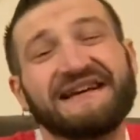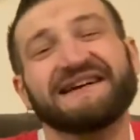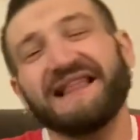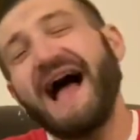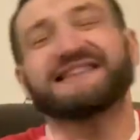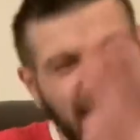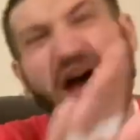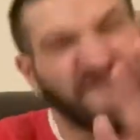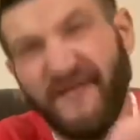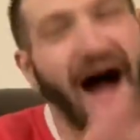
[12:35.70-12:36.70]
Let's
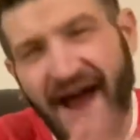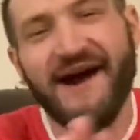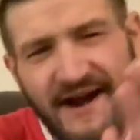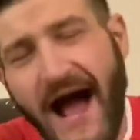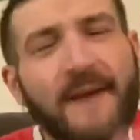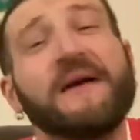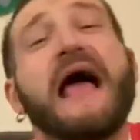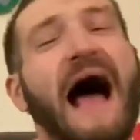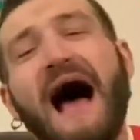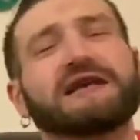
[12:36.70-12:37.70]
get fired up
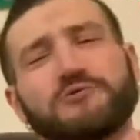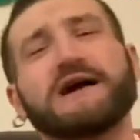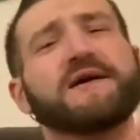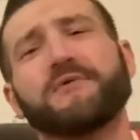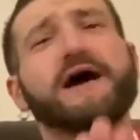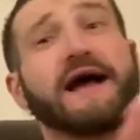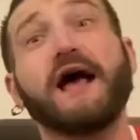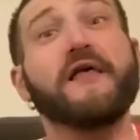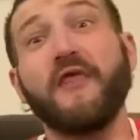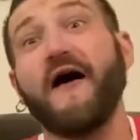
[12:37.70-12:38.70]
as we bring
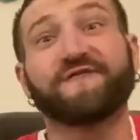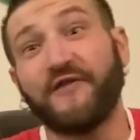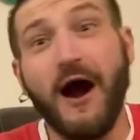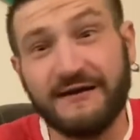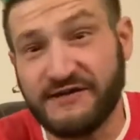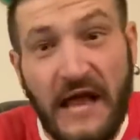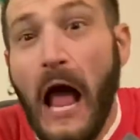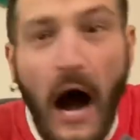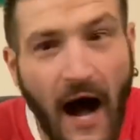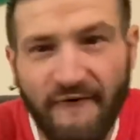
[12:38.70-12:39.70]
in the first
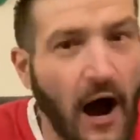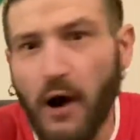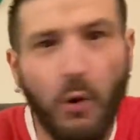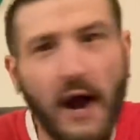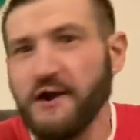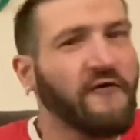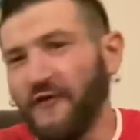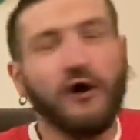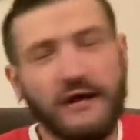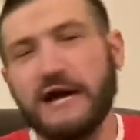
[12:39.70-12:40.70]
of our
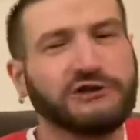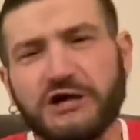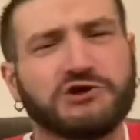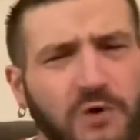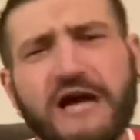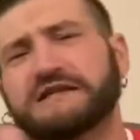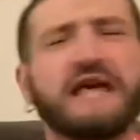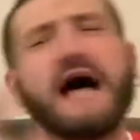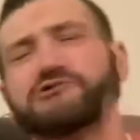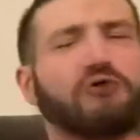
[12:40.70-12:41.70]
wonderful Ninja Twins.
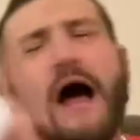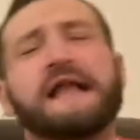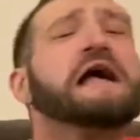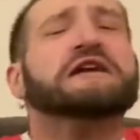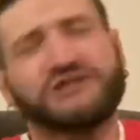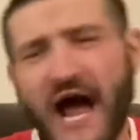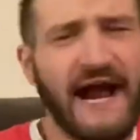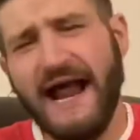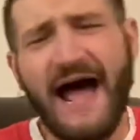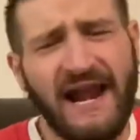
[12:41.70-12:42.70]
That's right. Check
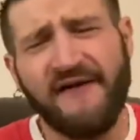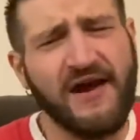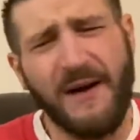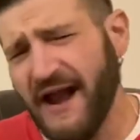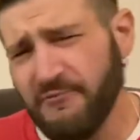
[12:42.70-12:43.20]
it out, everybody.